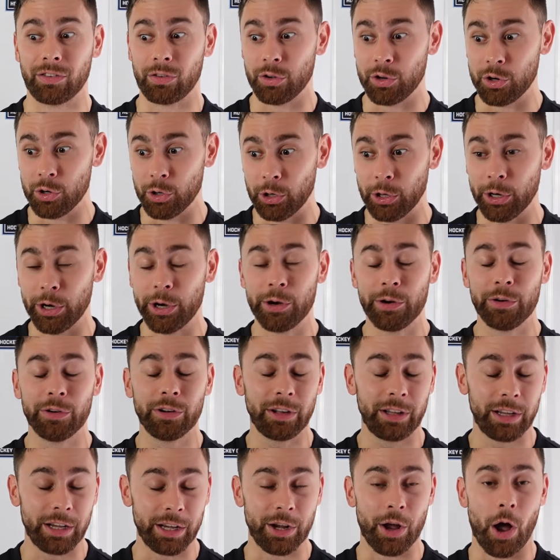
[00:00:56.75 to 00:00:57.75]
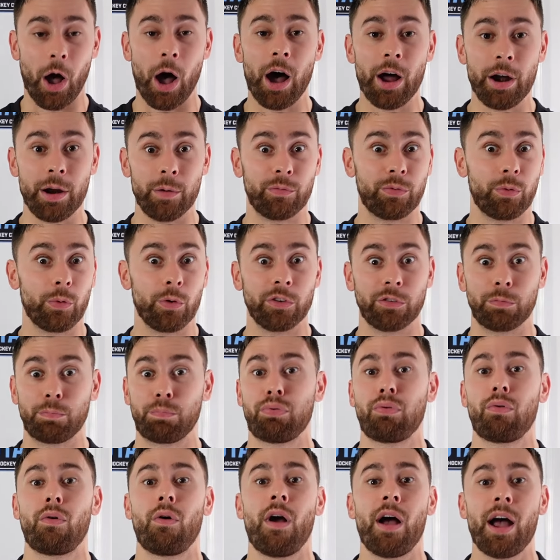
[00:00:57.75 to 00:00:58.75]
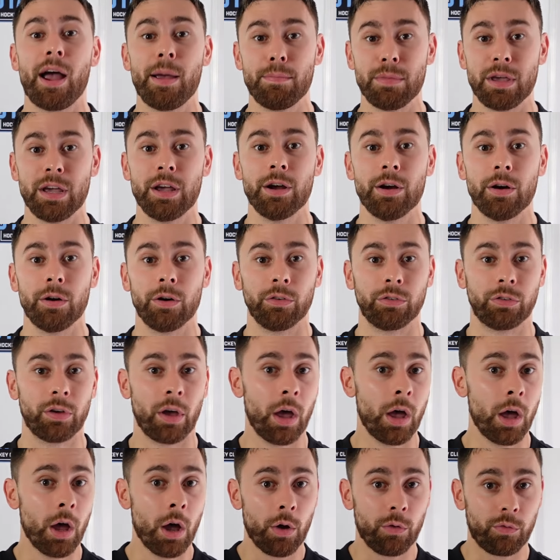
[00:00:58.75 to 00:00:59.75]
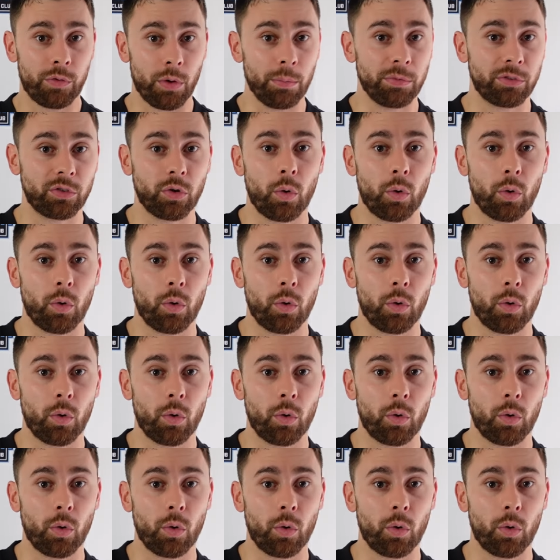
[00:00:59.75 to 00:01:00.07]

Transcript: So you literally got him for his prime years from